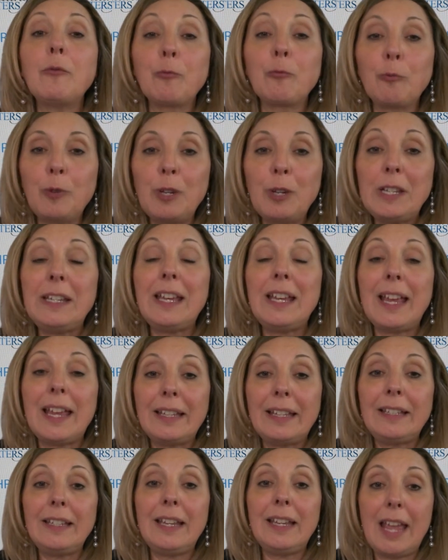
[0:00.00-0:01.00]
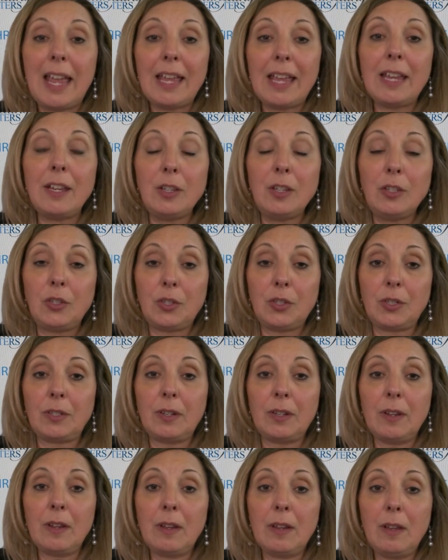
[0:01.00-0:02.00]
re
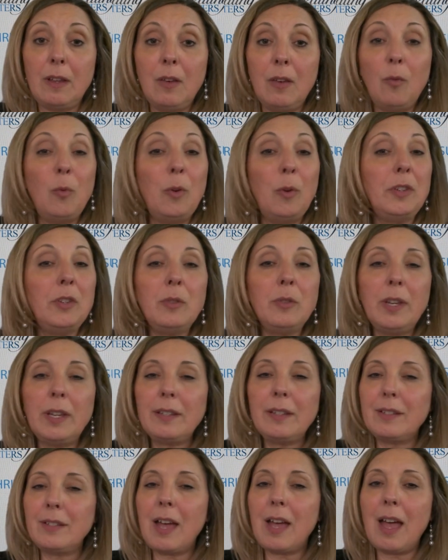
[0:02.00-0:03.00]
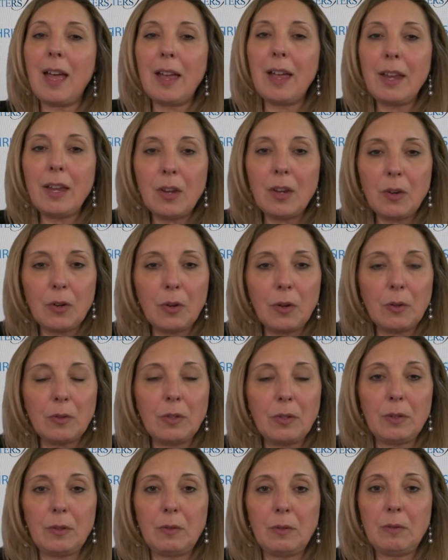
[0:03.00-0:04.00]
engaged when you get tired